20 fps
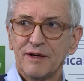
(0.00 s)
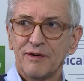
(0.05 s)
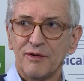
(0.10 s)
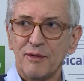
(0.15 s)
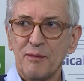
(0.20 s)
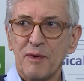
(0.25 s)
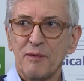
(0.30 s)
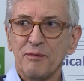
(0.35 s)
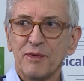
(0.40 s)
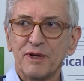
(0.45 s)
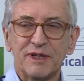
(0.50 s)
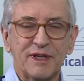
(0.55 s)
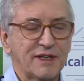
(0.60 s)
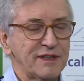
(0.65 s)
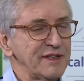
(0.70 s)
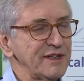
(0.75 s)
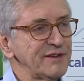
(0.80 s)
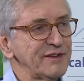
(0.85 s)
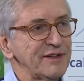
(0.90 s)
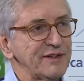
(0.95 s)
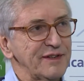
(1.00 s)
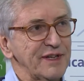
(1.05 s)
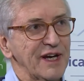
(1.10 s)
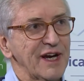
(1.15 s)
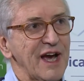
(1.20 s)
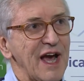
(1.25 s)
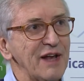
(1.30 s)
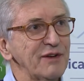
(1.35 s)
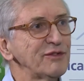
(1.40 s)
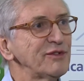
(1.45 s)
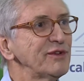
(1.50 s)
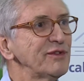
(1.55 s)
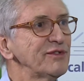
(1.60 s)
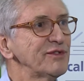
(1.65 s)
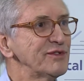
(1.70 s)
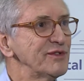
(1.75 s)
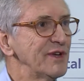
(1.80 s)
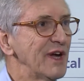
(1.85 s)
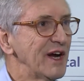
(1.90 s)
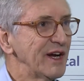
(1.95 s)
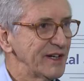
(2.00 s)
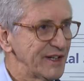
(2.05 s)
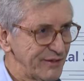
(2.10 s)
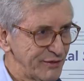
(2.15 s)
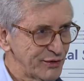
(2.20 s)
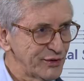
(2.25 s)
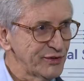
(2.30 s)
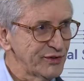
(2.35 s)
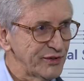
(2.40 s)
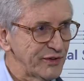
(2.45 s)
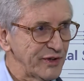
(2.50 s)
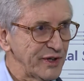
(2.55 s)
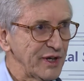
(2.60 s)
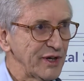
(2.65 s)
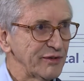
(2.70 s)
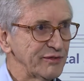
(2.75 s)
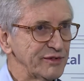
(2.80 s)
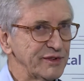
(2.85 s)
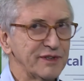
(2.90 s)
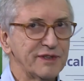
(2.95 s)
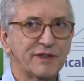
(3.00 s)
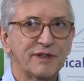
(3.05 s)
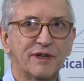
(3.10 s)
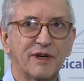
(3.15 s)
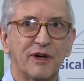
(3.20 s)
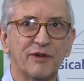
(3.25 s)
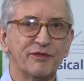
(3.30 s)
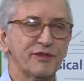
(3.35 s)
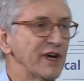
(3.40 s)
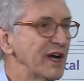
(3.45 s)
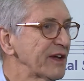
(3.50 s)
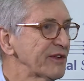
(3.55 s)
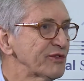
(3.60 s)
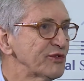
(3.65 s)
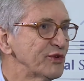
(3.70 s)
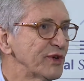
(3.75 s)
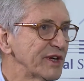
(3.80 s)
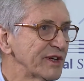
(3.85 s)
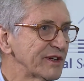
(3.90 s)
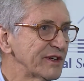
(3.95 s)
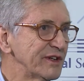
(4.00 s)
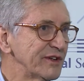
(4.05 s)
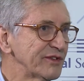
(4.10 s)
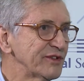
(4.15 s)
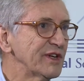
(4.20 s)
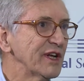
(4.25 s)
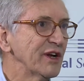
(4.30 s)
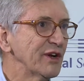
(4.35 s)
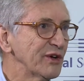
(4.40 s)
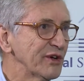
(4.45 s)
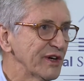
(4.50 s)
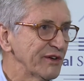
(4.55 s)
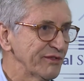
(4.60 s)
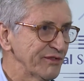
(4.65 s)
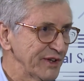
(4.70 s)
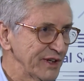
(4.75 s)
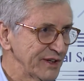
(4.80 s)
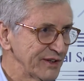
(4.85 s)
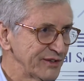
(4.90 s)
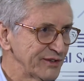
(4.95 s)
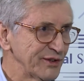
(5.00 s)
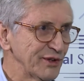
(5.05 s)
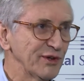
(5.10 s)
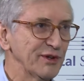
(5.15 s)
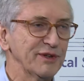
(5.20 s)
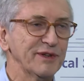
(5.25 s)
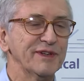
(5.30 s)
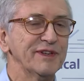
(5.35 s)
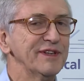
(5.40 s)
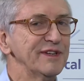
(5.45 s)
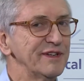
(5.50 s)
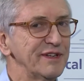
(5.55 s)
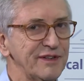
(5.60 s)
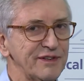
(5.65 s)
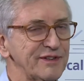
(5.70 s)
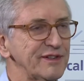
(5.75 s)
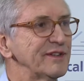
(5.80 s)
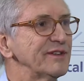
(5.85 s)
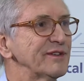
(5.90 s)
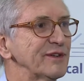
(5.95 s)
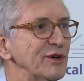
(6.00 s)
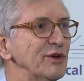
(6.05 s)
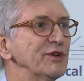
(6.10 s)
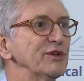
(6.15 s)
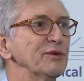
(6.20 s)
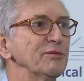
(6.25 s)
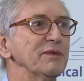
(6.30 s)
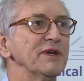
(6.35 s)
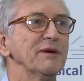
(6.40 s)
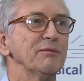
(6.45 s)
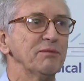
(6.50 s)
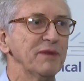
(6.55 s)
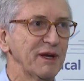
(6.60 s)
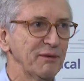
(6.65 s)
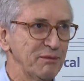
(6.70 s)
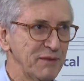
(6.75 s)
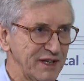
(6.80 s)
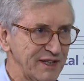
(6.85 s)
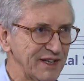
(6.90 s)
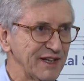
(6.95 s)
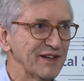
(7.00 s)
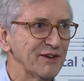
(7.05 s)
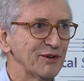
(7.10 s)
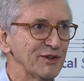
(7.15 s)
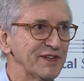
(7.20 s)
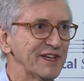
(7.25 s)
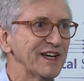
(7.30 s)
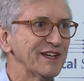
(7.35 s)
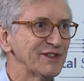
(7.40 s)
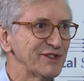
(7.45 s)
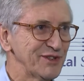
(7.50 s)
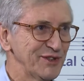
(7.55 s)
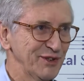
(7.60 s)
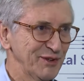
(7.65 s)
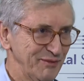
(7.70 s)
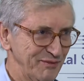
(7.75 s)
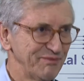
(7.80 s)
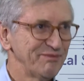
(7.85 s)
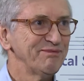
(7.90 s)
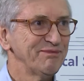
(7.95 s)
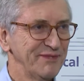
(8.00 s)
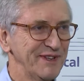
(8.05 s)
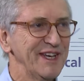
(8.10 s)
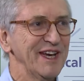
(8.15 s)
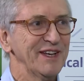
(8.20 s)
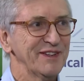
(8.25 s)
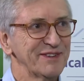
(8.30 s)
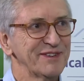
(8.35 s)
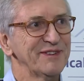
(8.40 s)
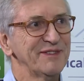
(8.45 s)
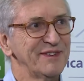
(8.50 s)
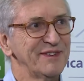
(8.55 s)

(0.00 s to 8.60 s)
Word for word: remember that this is the 100th anniversary of, of X-ray crystallography. So this is going to be a big meeting on that too. Yes.